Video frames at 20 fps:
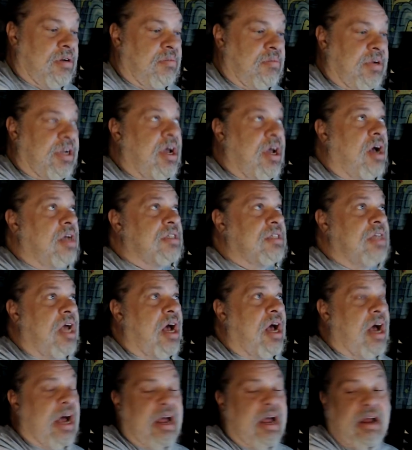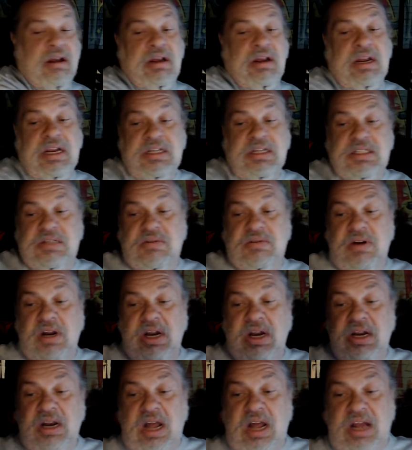Because it's
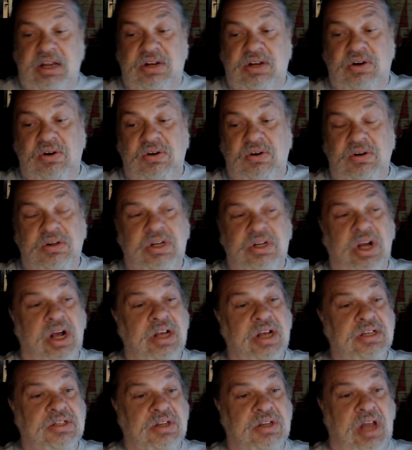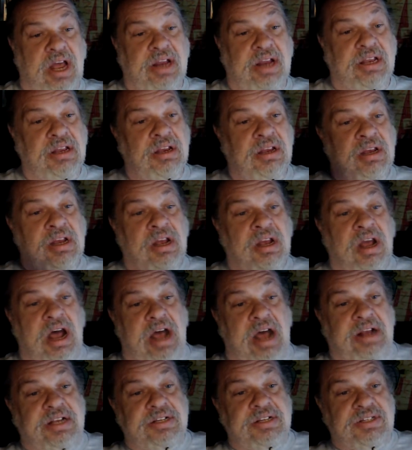really like cool because like
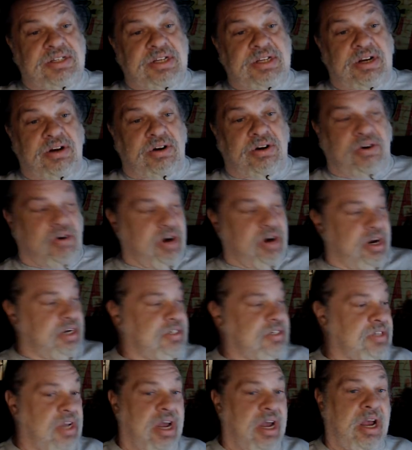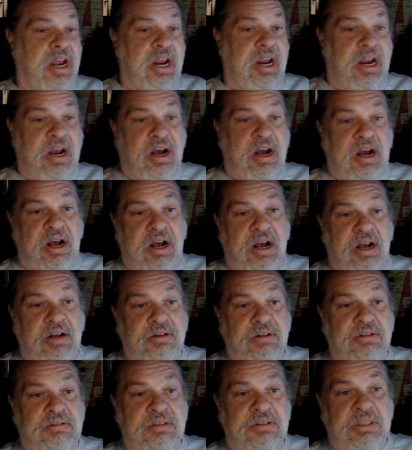I consider Chris
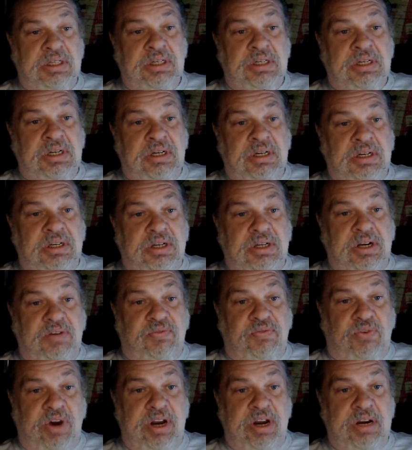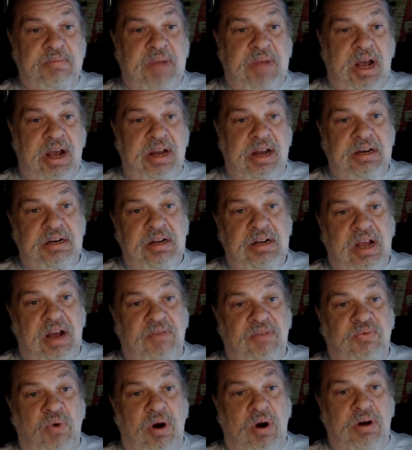a good friend of mine.
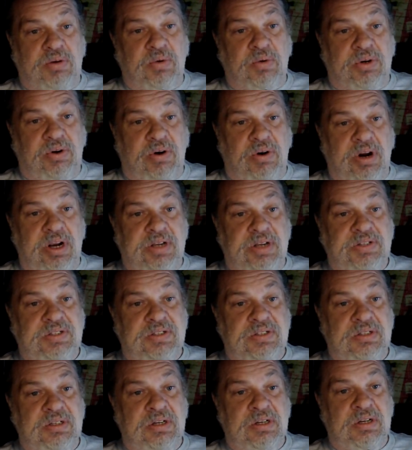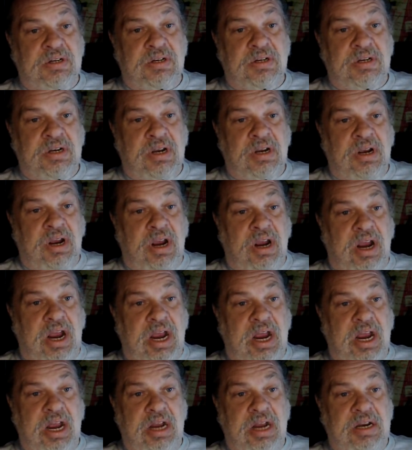I've worked with Chris
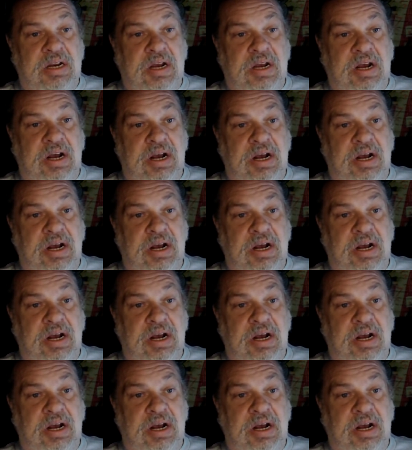And